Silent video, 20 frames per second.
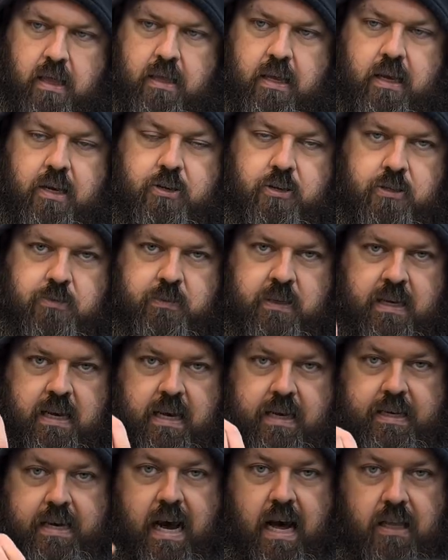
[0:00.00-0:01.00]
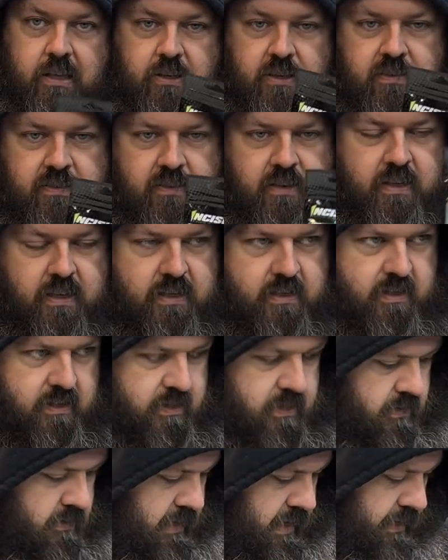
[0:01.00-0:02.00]
think he charged me like $1 for this,
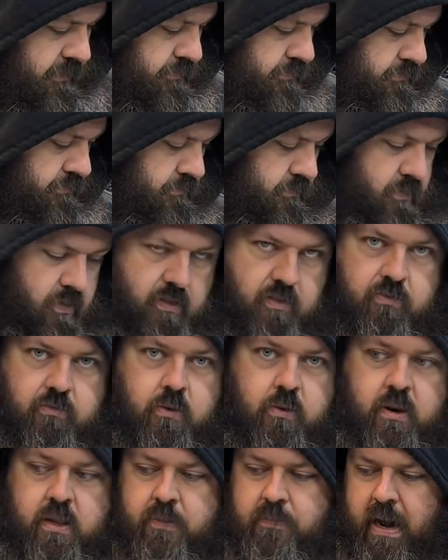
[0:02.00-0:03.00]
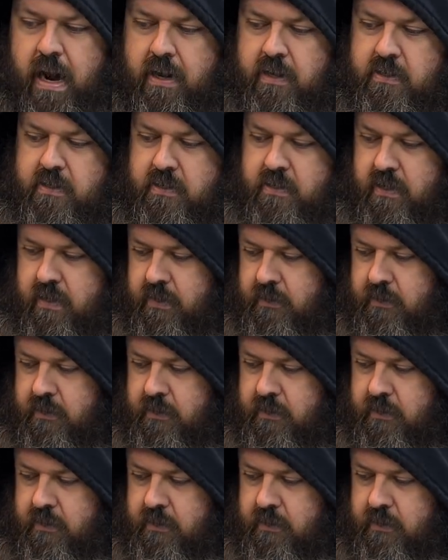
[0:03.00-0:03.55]
so I threw it in the box.